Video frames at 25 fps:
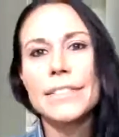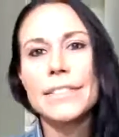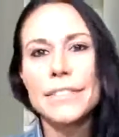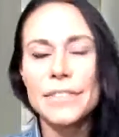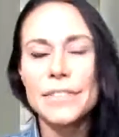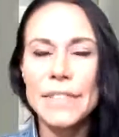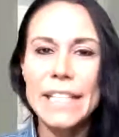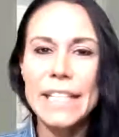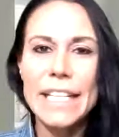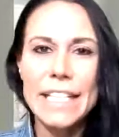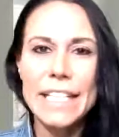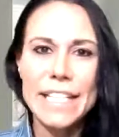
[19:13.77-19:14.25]

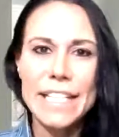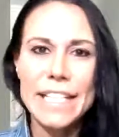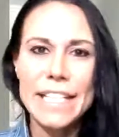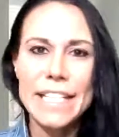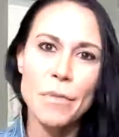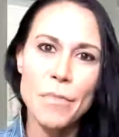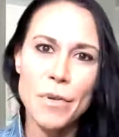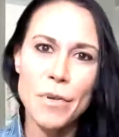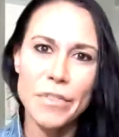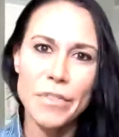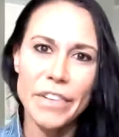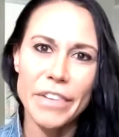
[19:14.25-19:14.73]
we need to
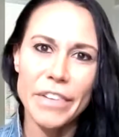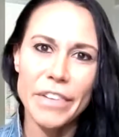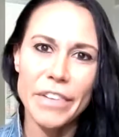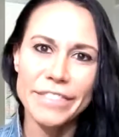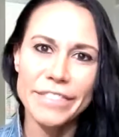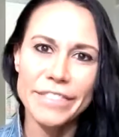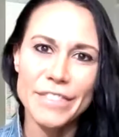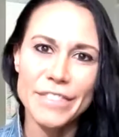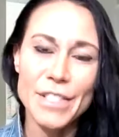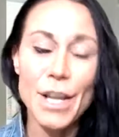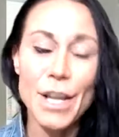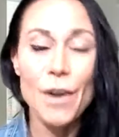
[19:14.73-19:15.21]
remove it.
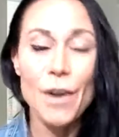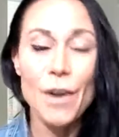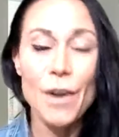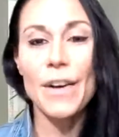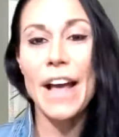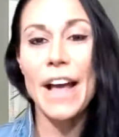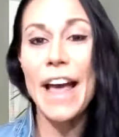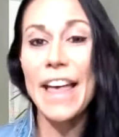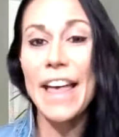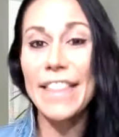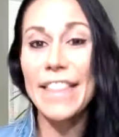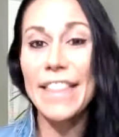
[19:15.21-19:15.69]
So
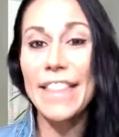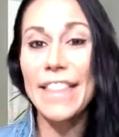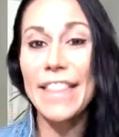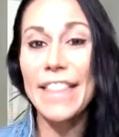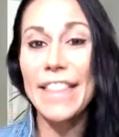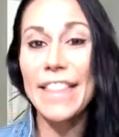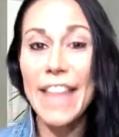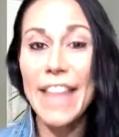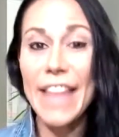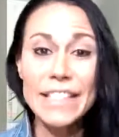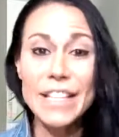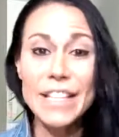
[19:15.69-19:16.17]

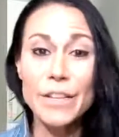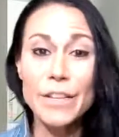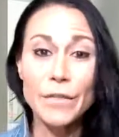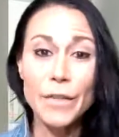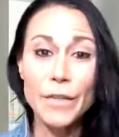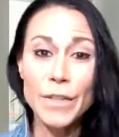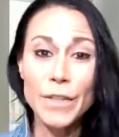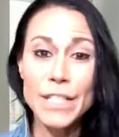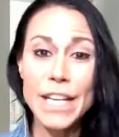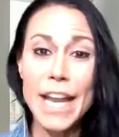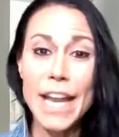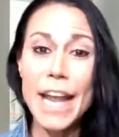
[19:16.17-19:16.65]
that's it
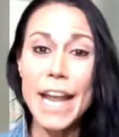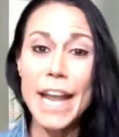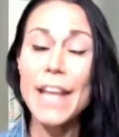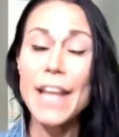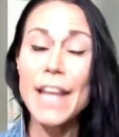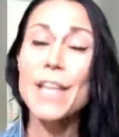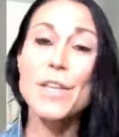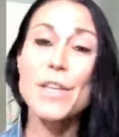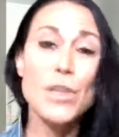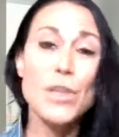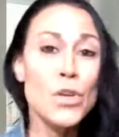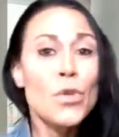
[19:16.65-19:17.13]
for
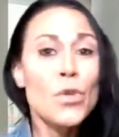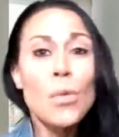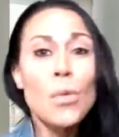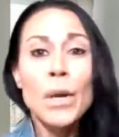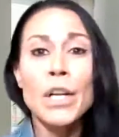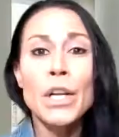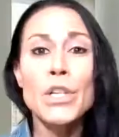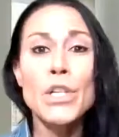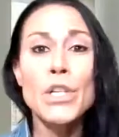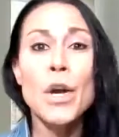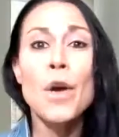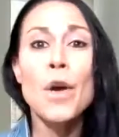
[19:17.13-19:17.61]
today. You
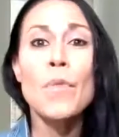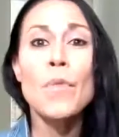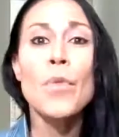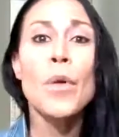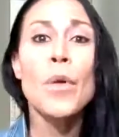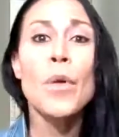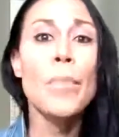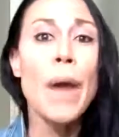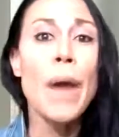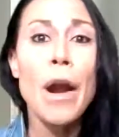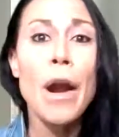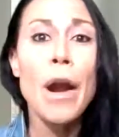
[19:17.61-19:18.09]
want to show up
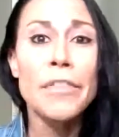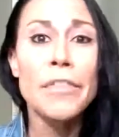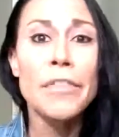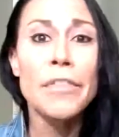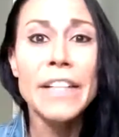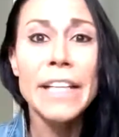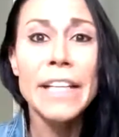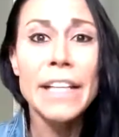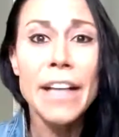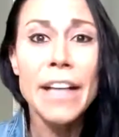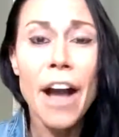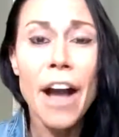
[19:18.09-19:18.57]
more
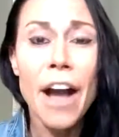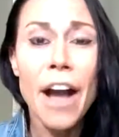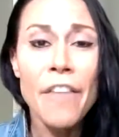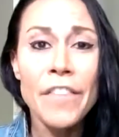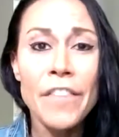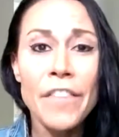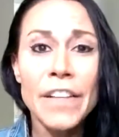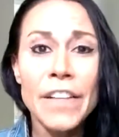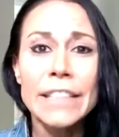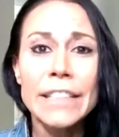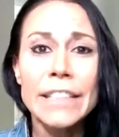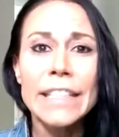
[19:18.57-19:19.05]
powerfully and
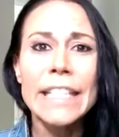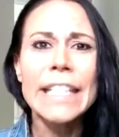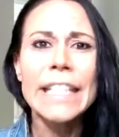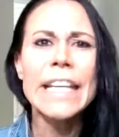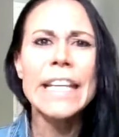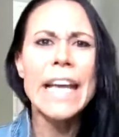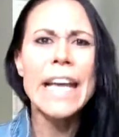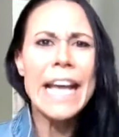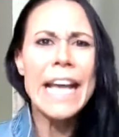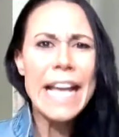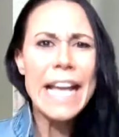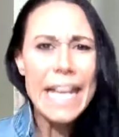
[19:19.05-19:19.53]

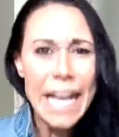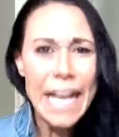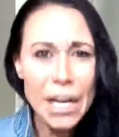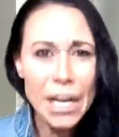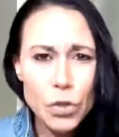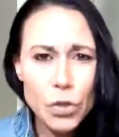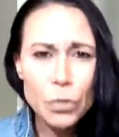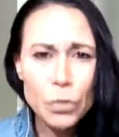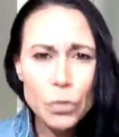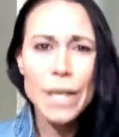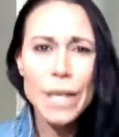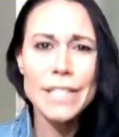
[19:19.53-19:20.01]
confidently,
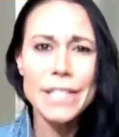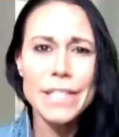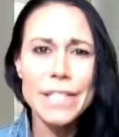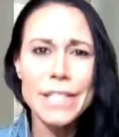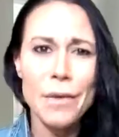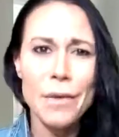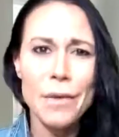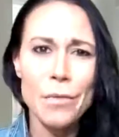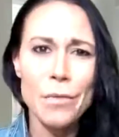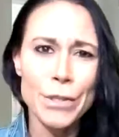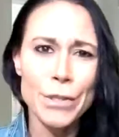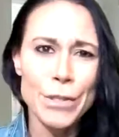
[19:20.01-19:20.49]
address
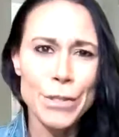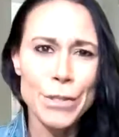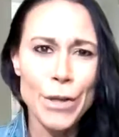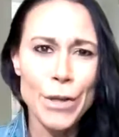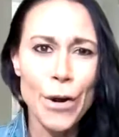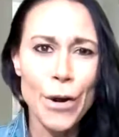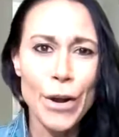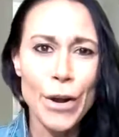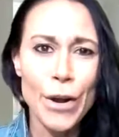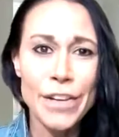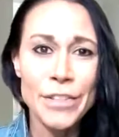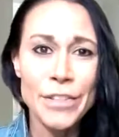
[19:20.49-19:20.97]
that word
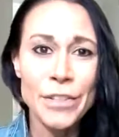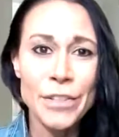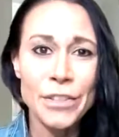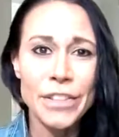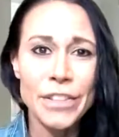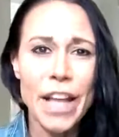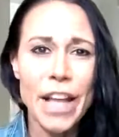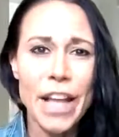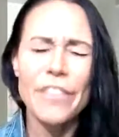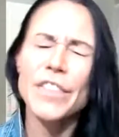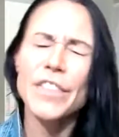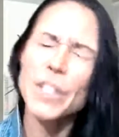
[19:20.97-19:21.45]
sorry in your
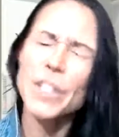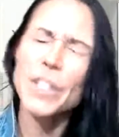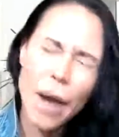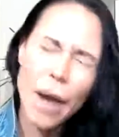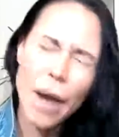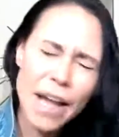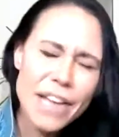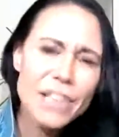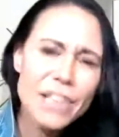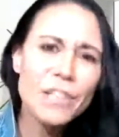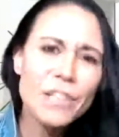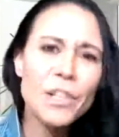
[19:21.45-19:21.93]
life. So
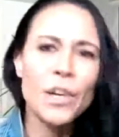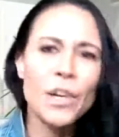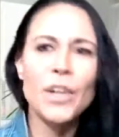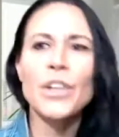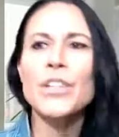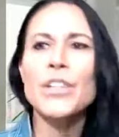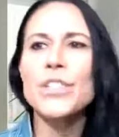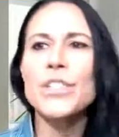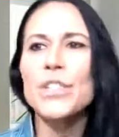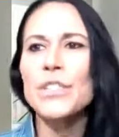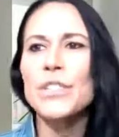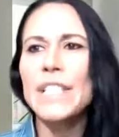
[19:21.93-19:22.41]
I
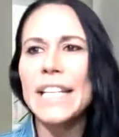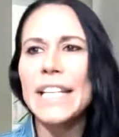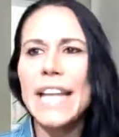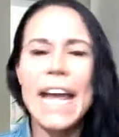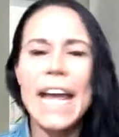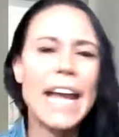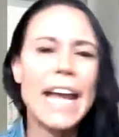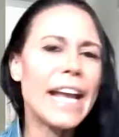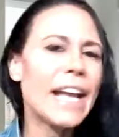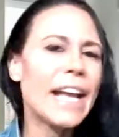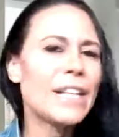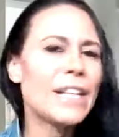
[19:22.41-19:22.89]
encourage you
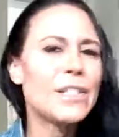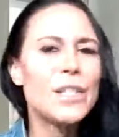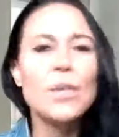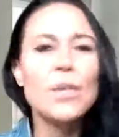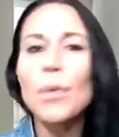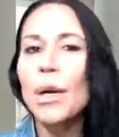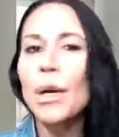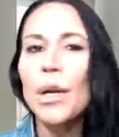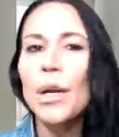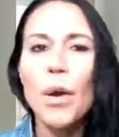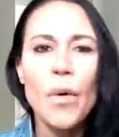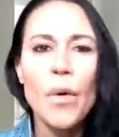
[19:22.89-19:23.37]
today, as you
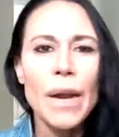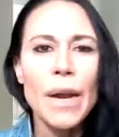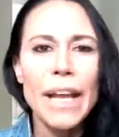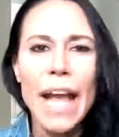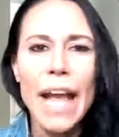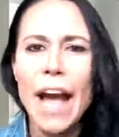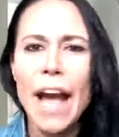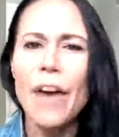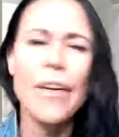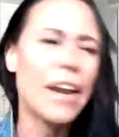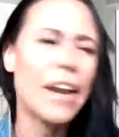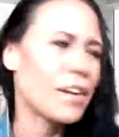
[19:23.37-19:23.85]
are going
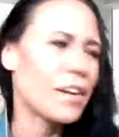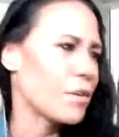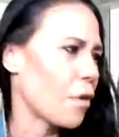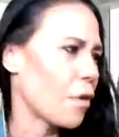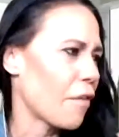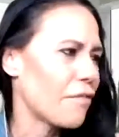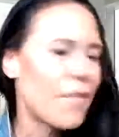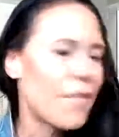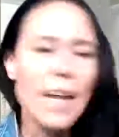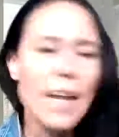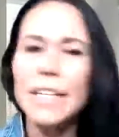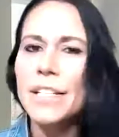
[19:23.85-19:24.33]
out and you are
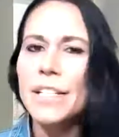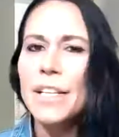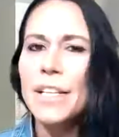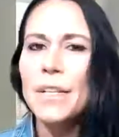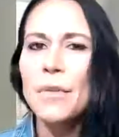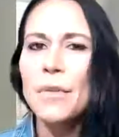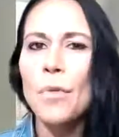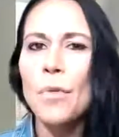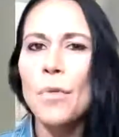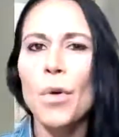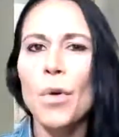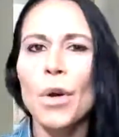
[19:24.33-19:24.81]
facing the
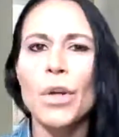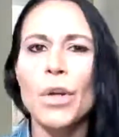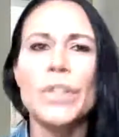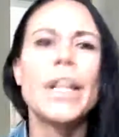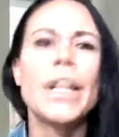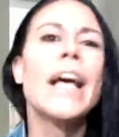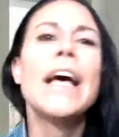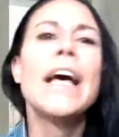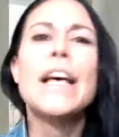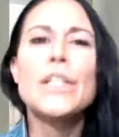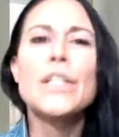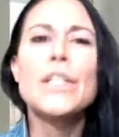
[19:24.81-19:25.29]
world,
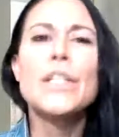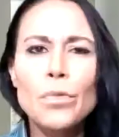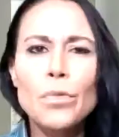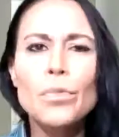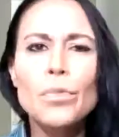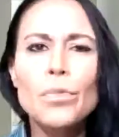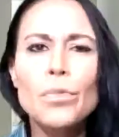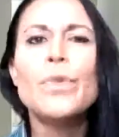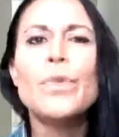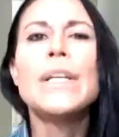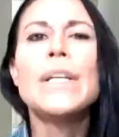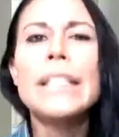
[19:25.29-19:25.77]

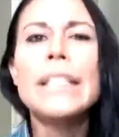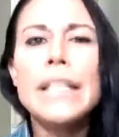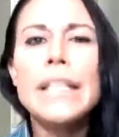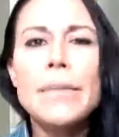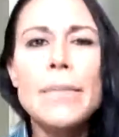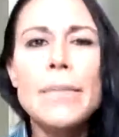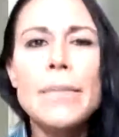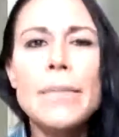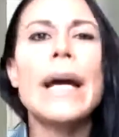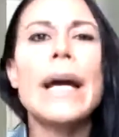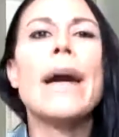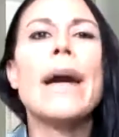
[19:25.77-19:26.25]
to really
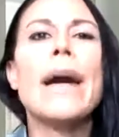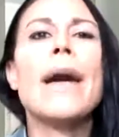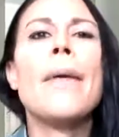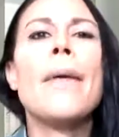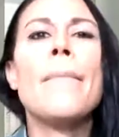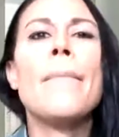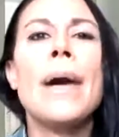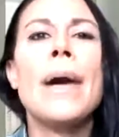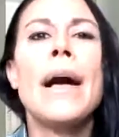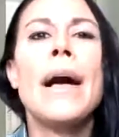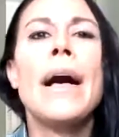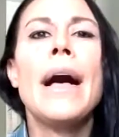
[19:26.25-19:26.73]

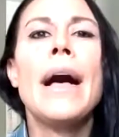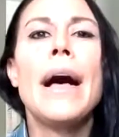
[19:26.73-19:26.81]
become